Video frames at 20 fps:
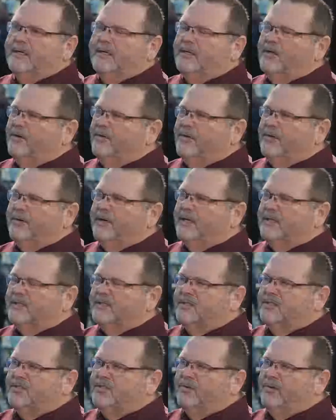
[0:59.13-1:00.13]
you know, they're in a
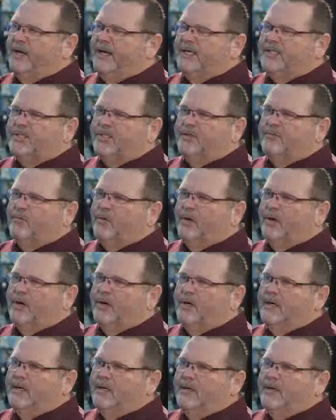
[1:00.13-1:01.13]
situation
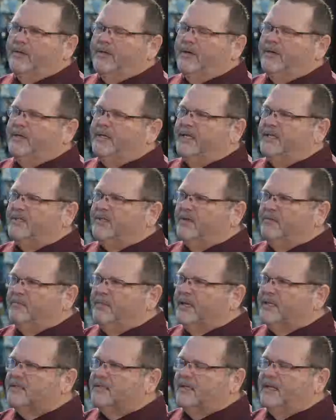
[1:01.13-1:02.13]
where they're teaching
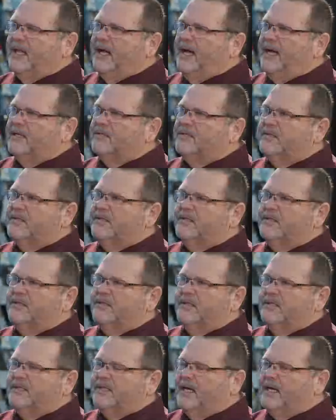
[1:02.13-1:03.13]
mixed
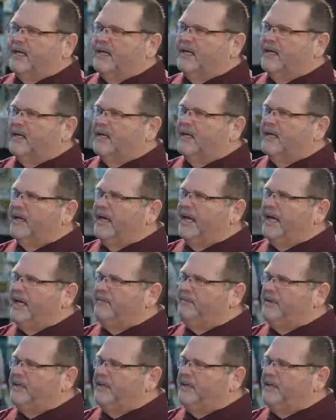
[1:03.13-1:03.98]
classes, it's on an A